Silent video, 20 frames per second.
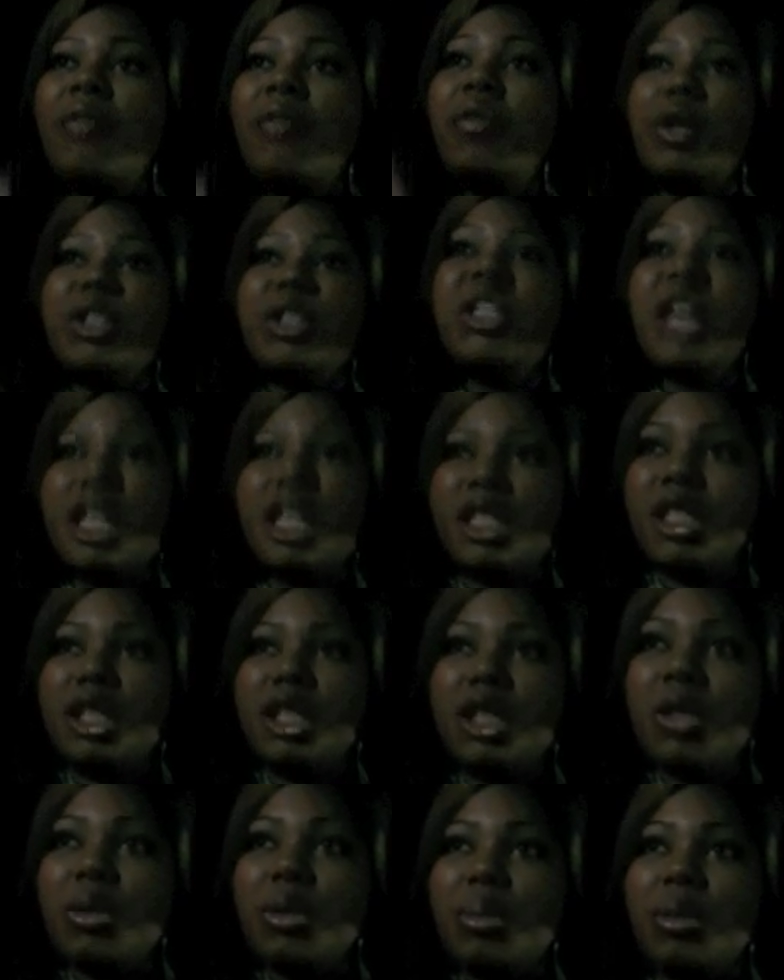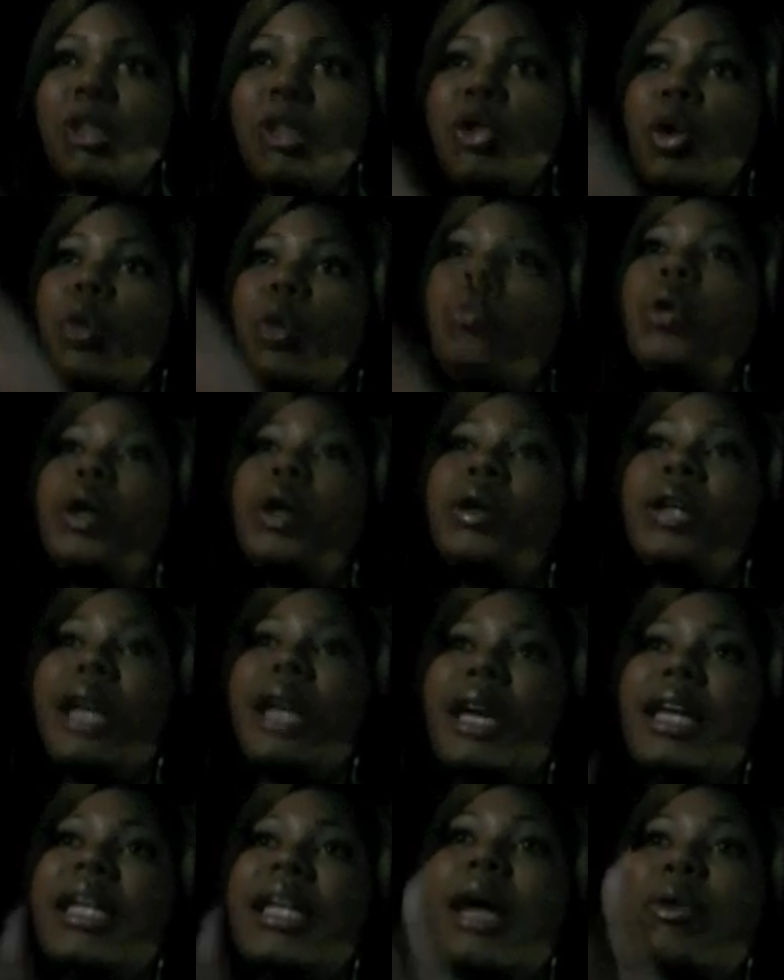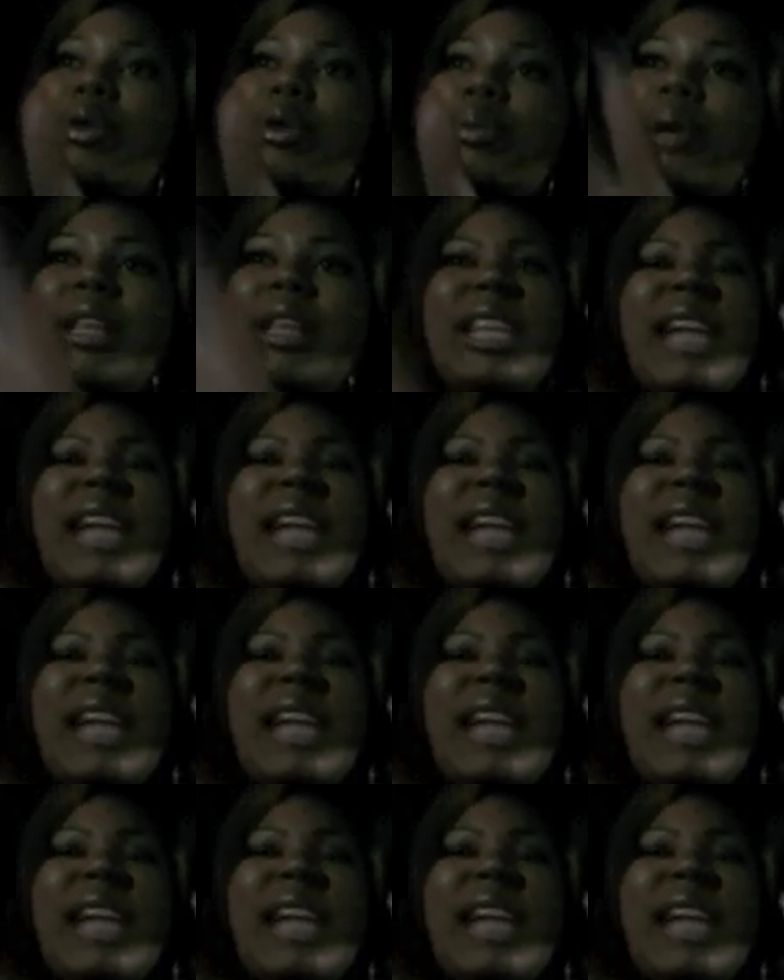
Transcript: for judging you. But you're a real nigga, and I respect,